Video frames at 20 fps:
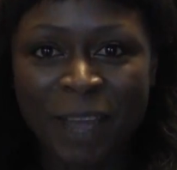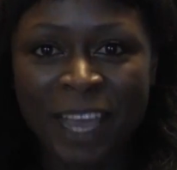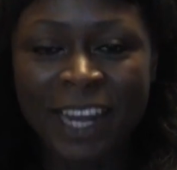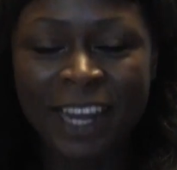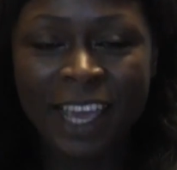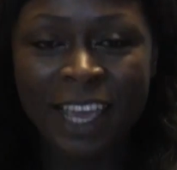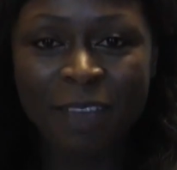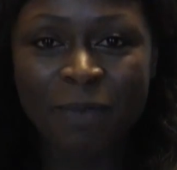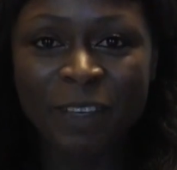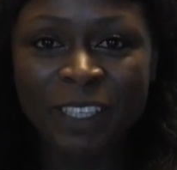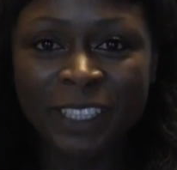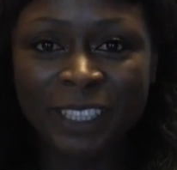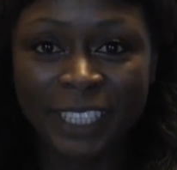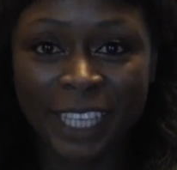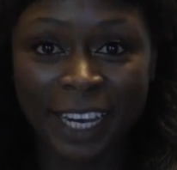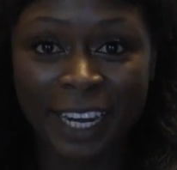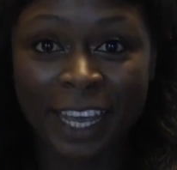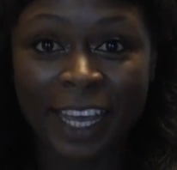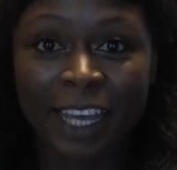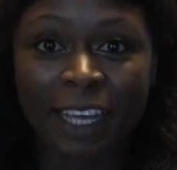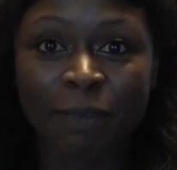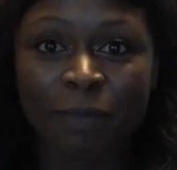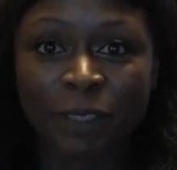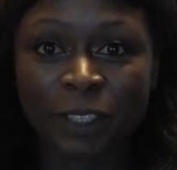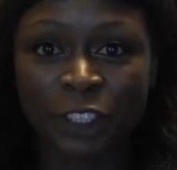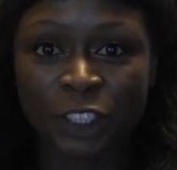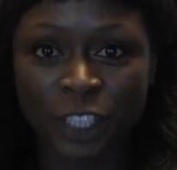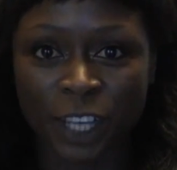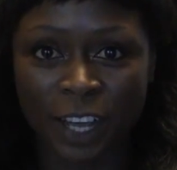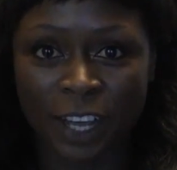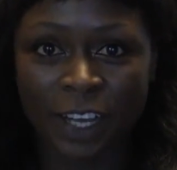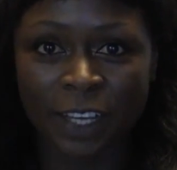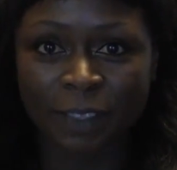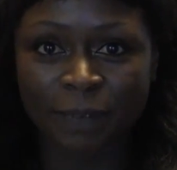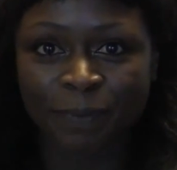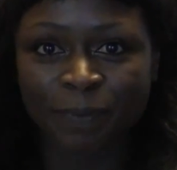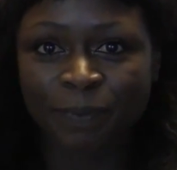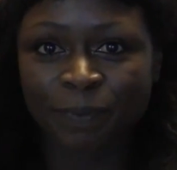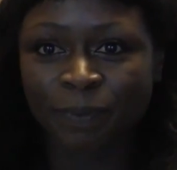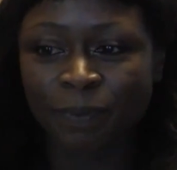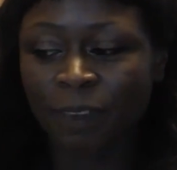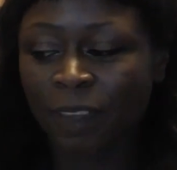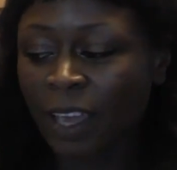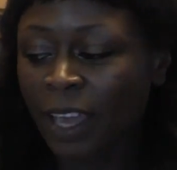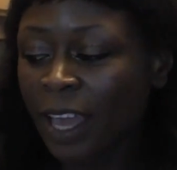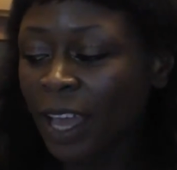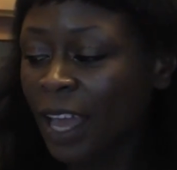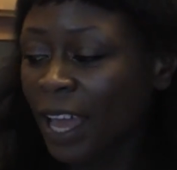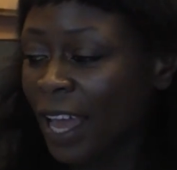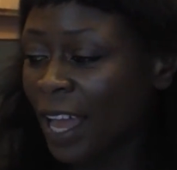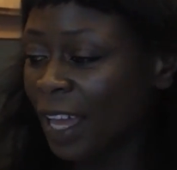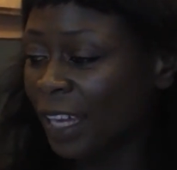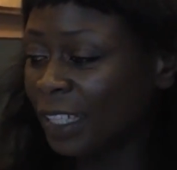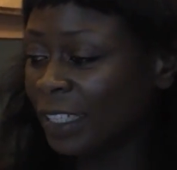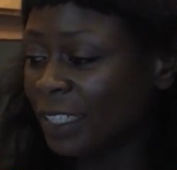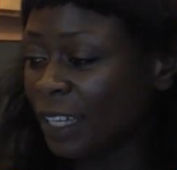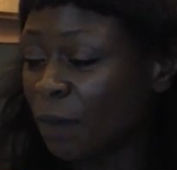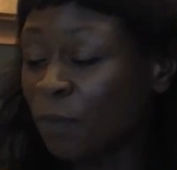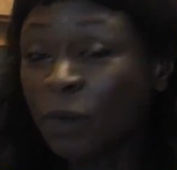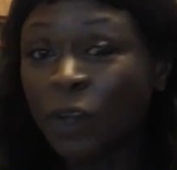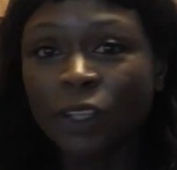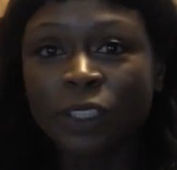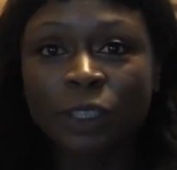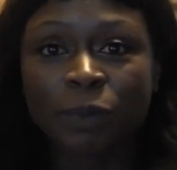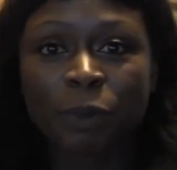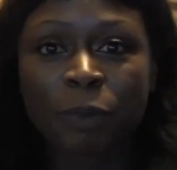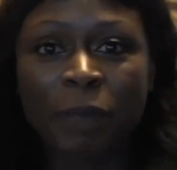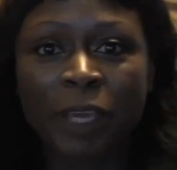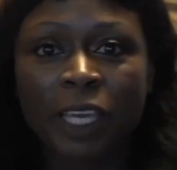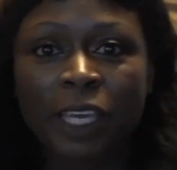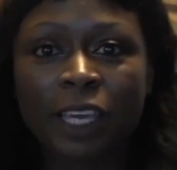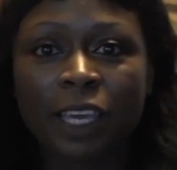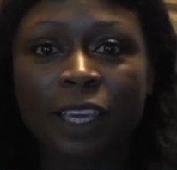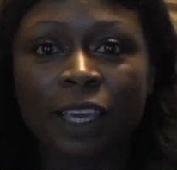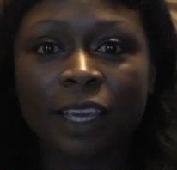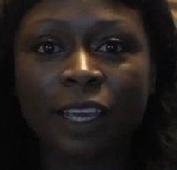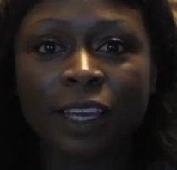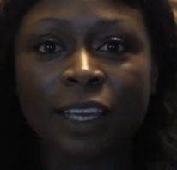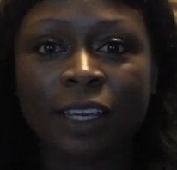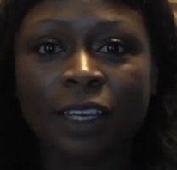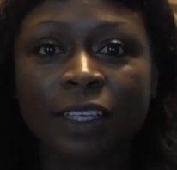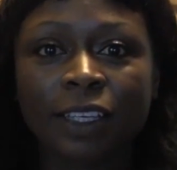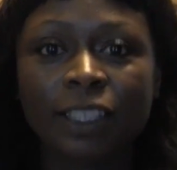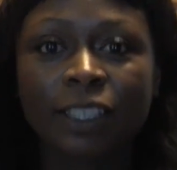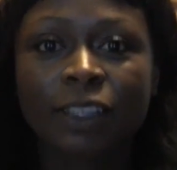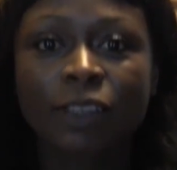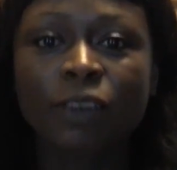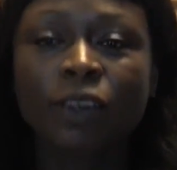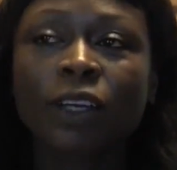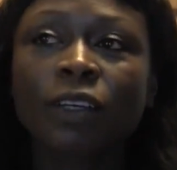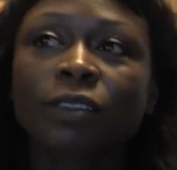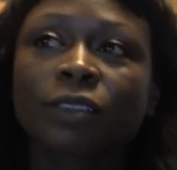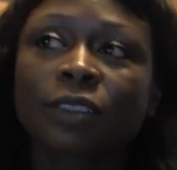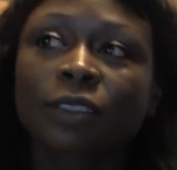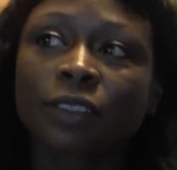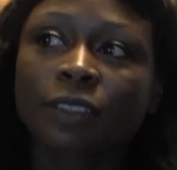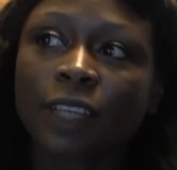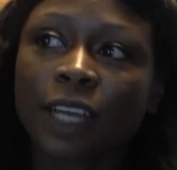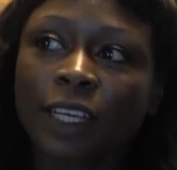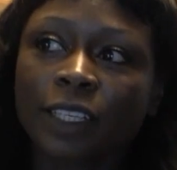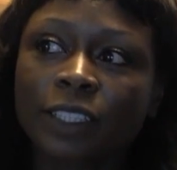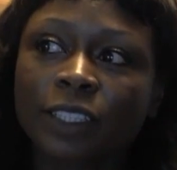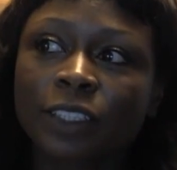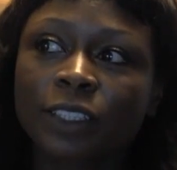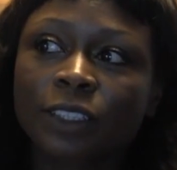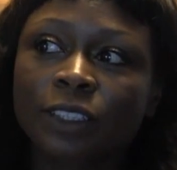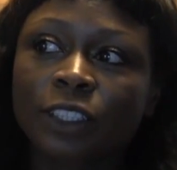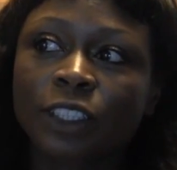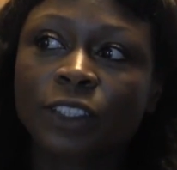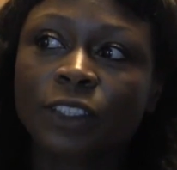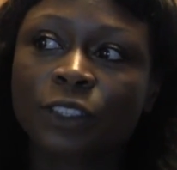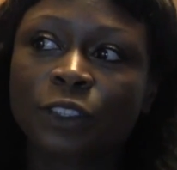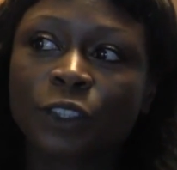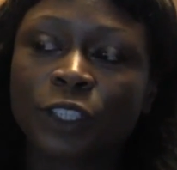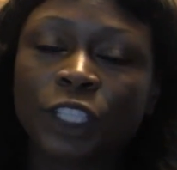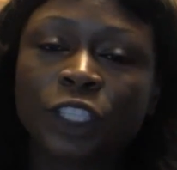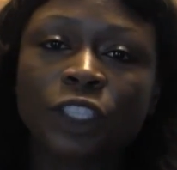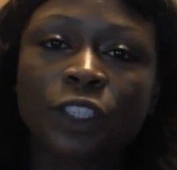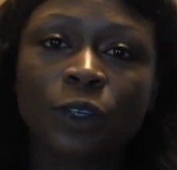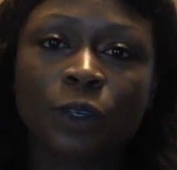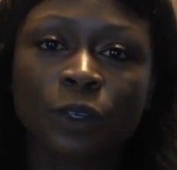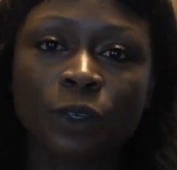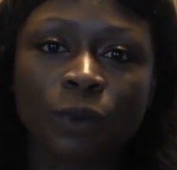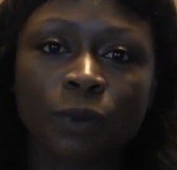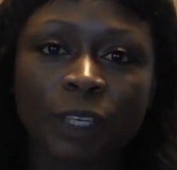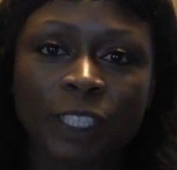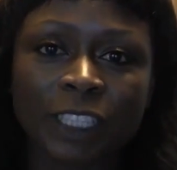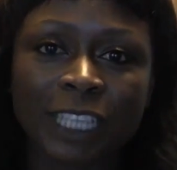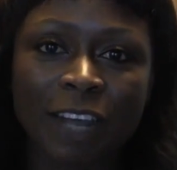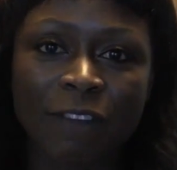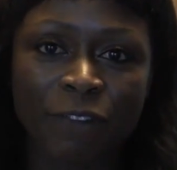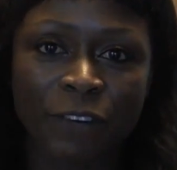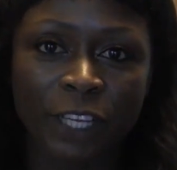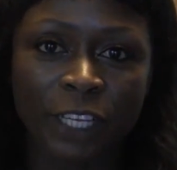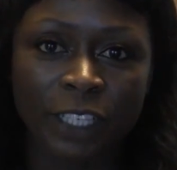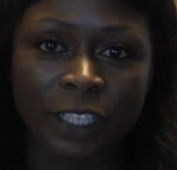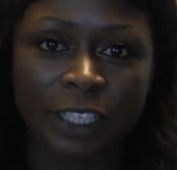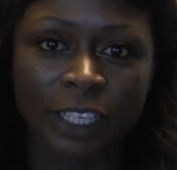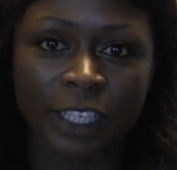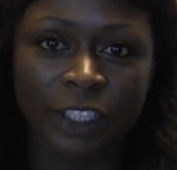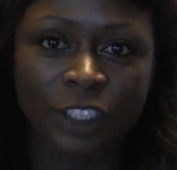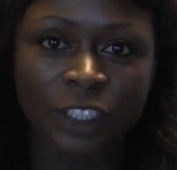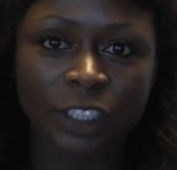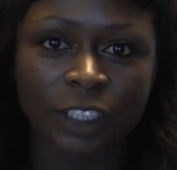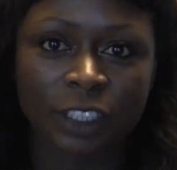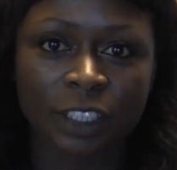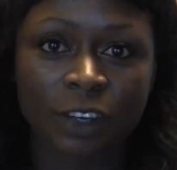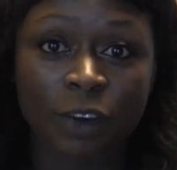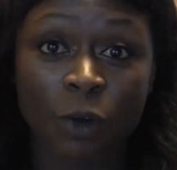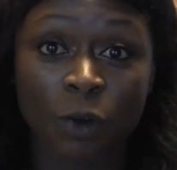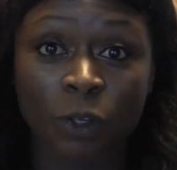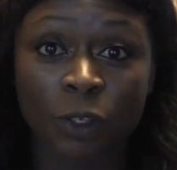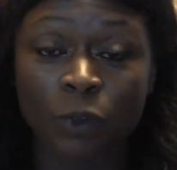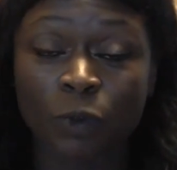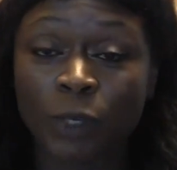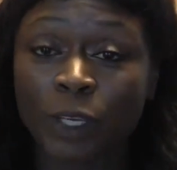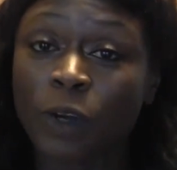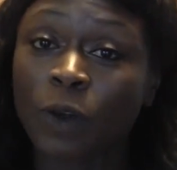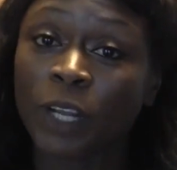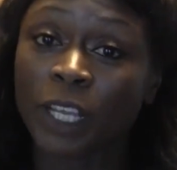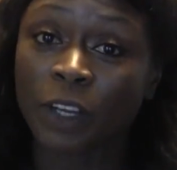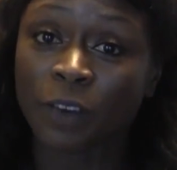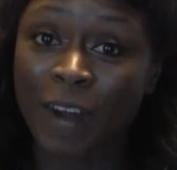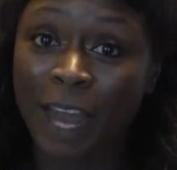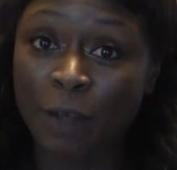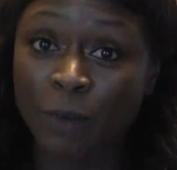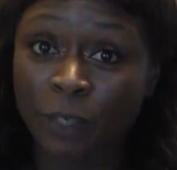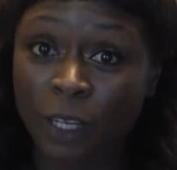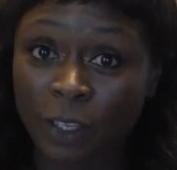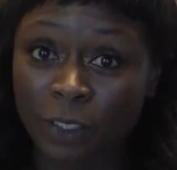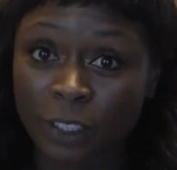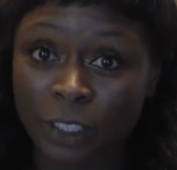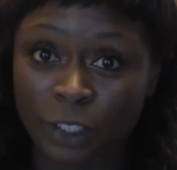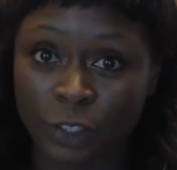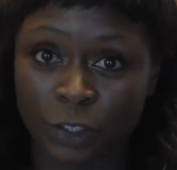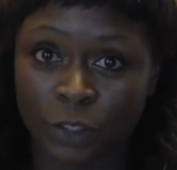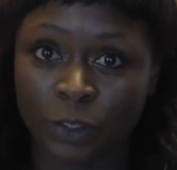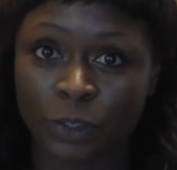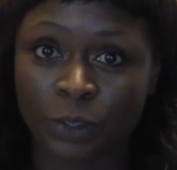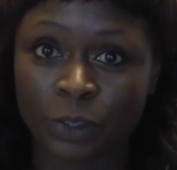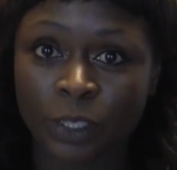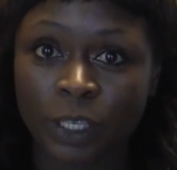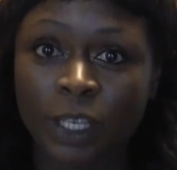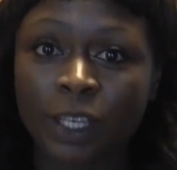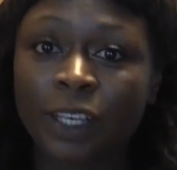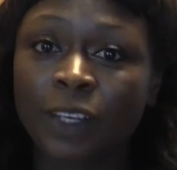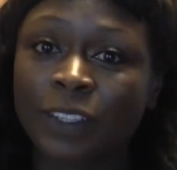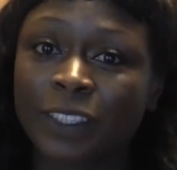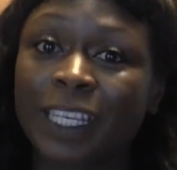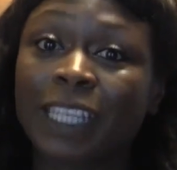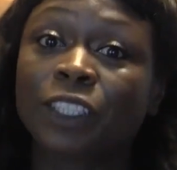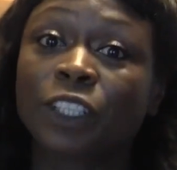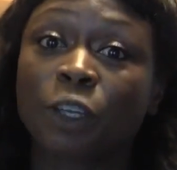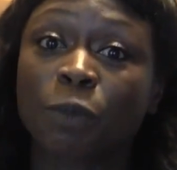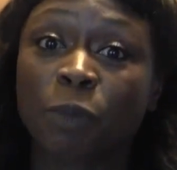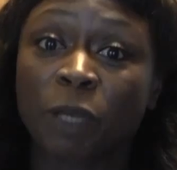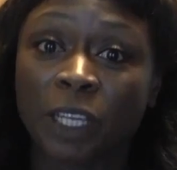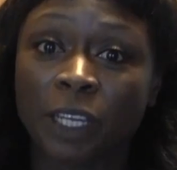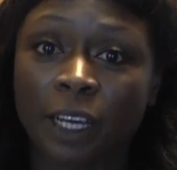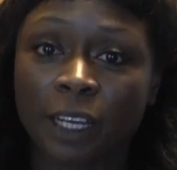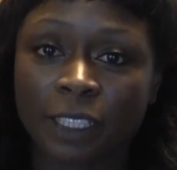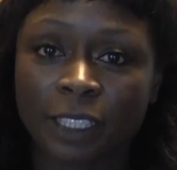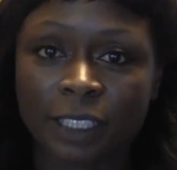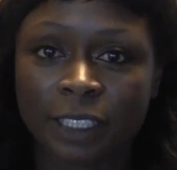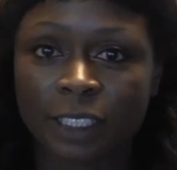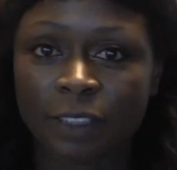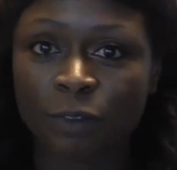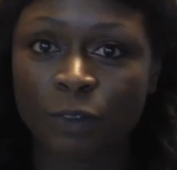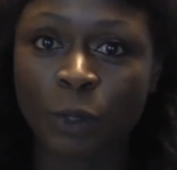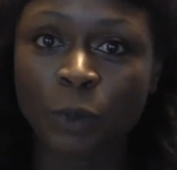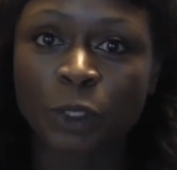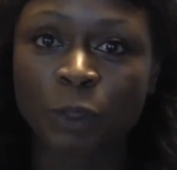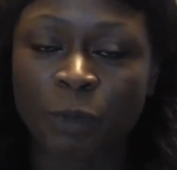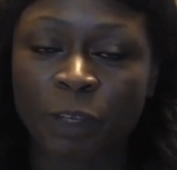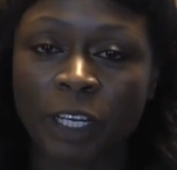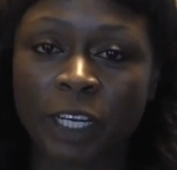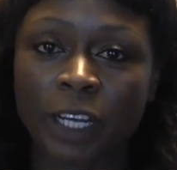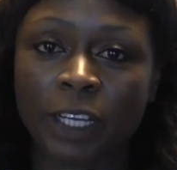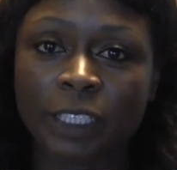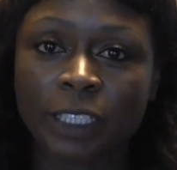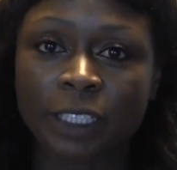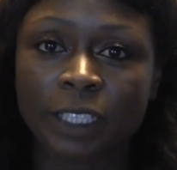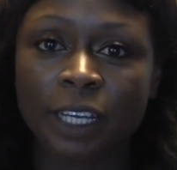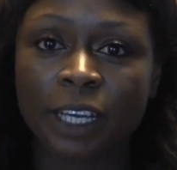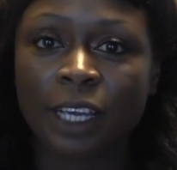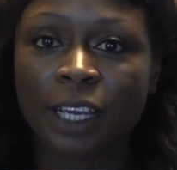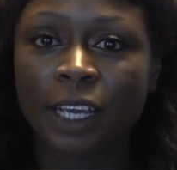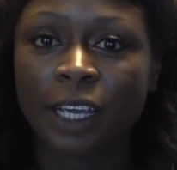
my name is Zainab, and I'm going to be making a traditional West African dish we call it groundnut stew. It's actually peanuts, roast peanuts,